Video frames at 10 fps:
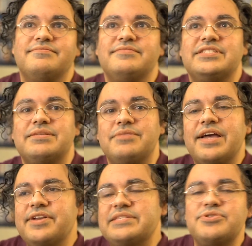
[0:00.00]

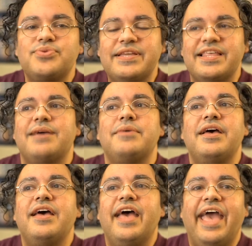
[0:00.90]
similarities between them,
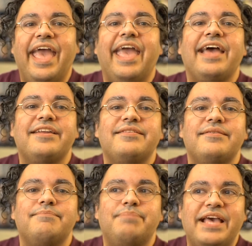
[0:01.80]
and
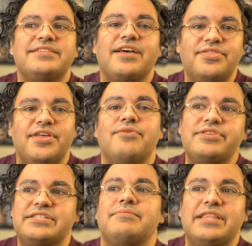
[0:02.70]
based on those
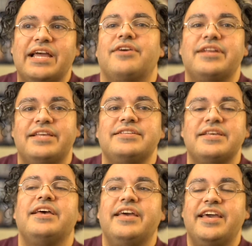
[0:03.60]
similarities,
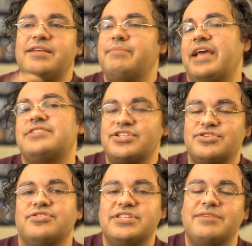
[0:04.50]
it makes us
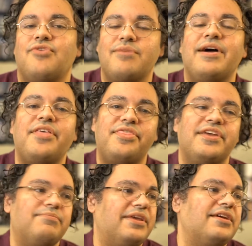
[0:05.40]
learn something more about the
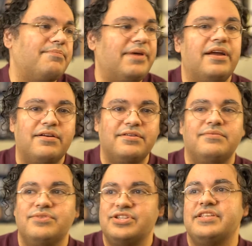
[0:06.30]
thing being compared,
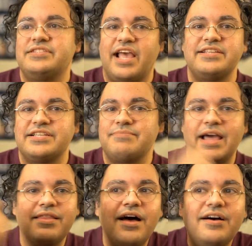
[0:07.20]
which in this case is my
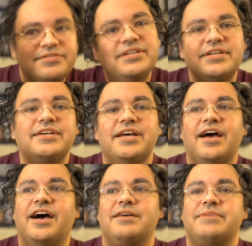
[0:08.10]
love,
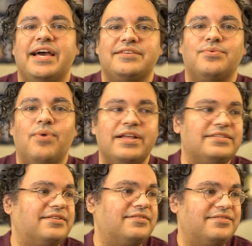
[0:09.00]
and
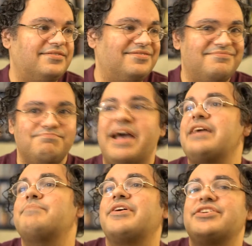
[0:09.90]
what, by
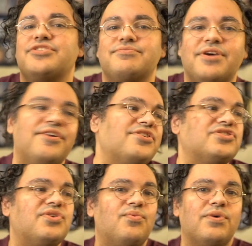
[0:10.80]
comparing it to a
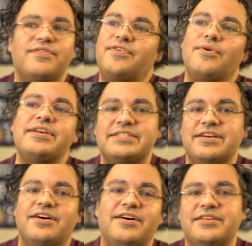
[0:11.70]
rose, we're focusing
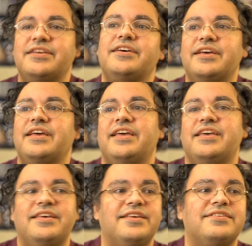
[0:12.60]
on
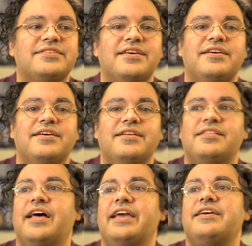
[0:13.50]
is
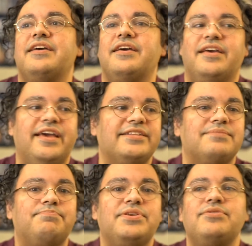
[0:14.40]
like it's
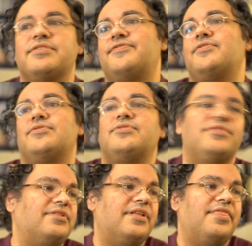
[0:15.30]

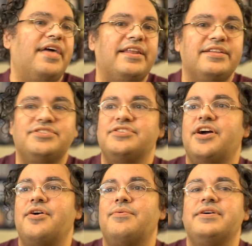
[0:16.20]
beautiful, that it's
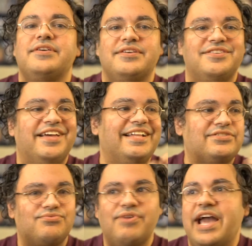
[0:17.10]

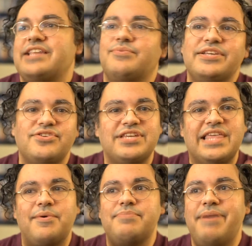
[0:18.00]
it's red, and we associate
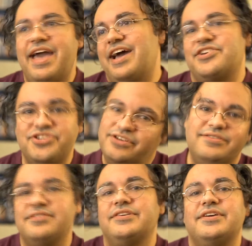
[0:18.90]
that with passion.